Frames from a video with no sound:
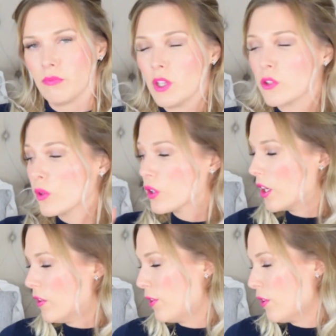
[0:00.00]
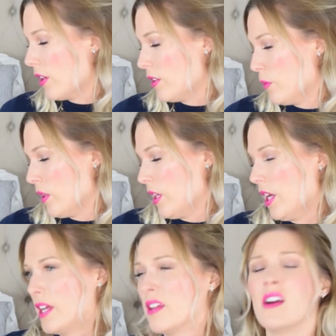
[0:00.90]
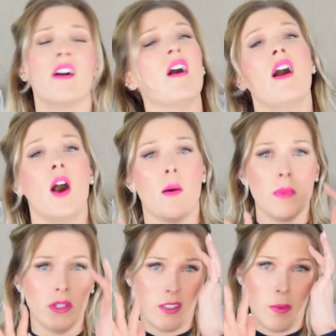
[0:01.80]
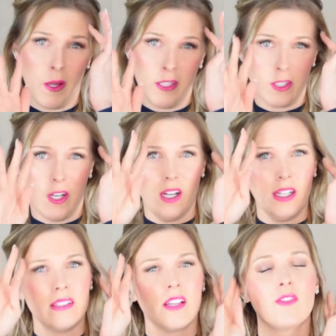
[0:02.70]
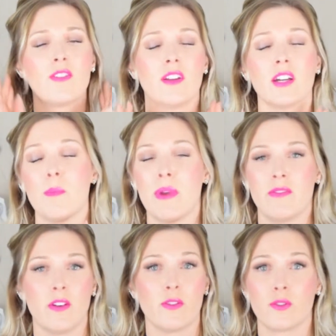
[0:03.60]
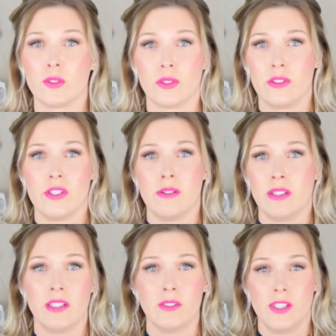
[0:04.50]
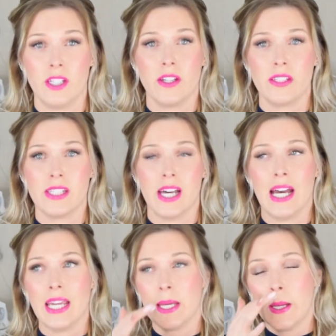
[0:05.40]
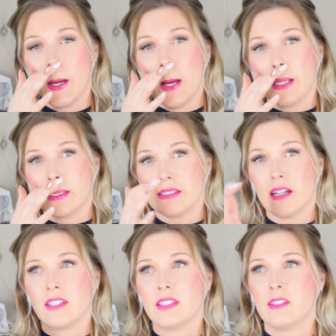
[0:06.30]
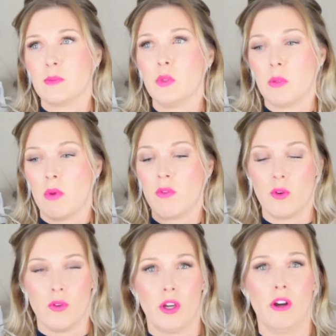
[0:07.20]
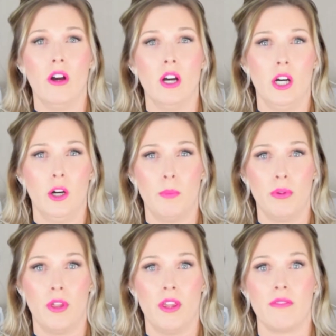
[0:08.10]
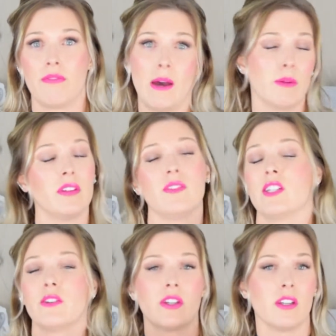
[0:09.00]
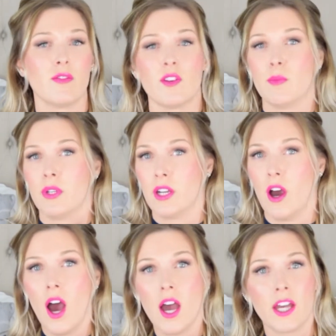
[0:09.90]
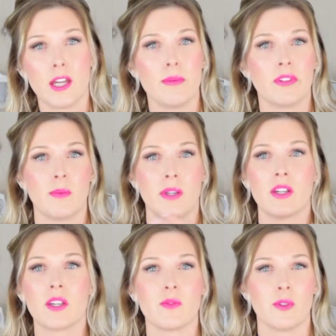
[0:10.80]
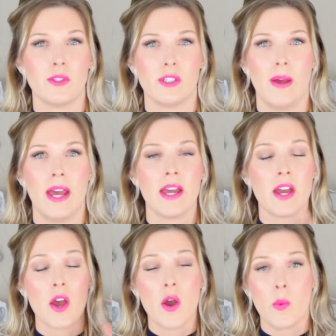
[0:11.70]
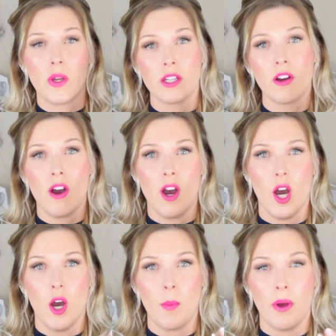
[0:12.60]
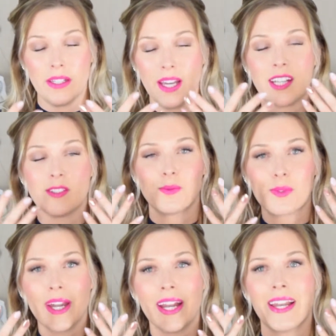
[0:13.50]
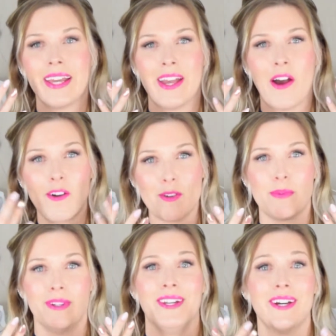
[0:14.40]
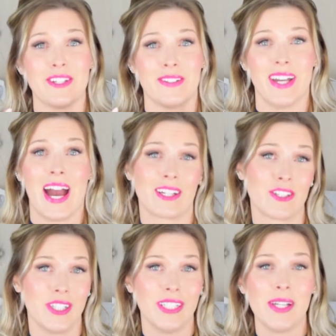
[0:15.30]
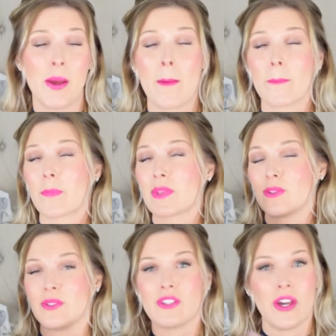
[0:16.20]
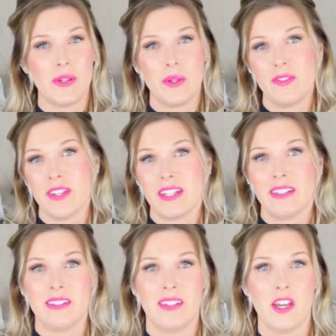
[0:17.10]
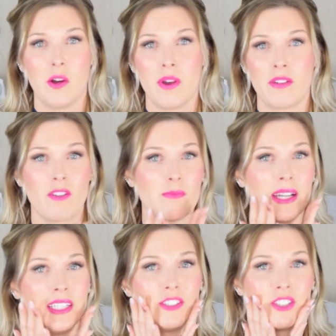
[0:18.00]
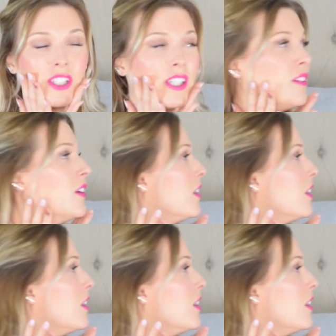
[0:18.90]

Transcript: So I'll go through those with you. I must apologise, I feel like a bit of a fraudster doing this video today. I decided this morning before I got up that was the video I was going to film when I got home, so I've been looking forward to it. When I got up, I'd had a really horrible allergic reaction, so I don't know if you can see or whether I've managed to